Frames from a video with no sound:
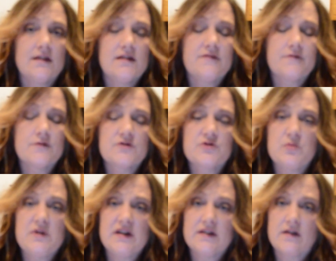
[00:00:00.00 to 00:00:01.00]
in the first
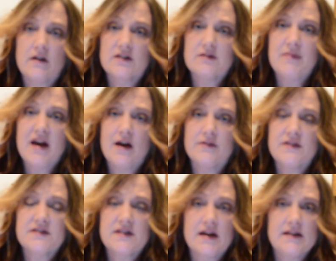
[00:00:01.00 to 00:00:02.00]
week, talked about the
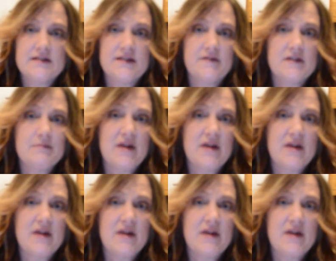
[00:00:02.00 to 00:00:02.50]
scientific